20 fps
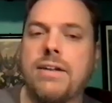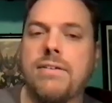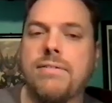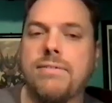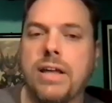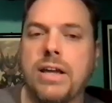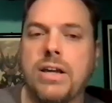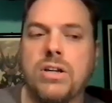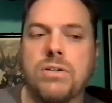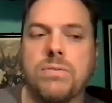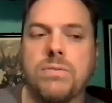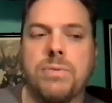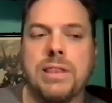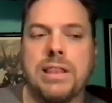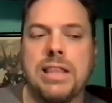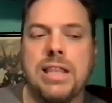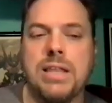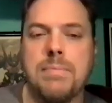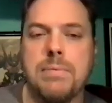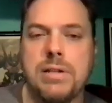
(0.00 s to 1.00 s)
of like
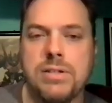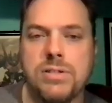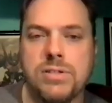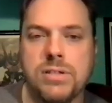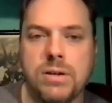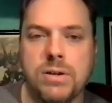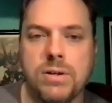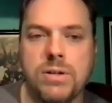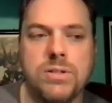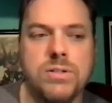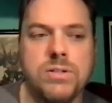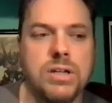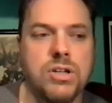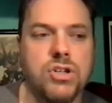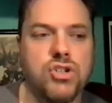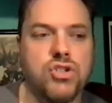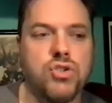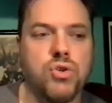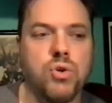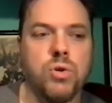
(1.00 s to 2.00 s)
limited series, like
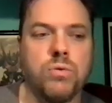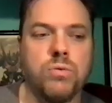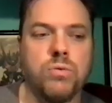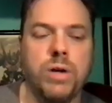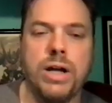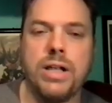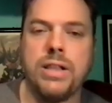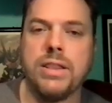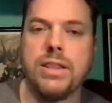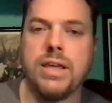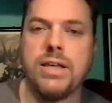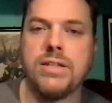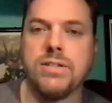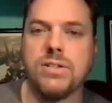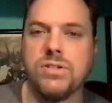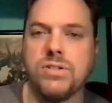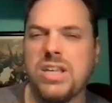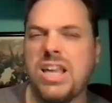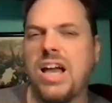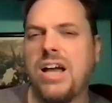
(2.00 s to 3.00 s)
short run things to
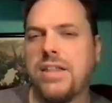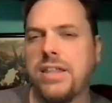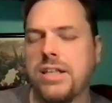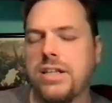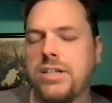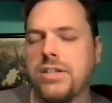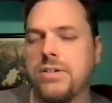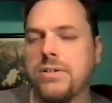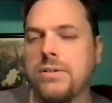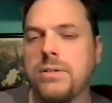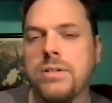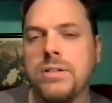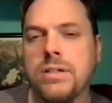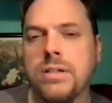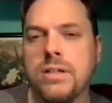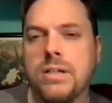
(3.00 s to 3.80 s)
see how they do.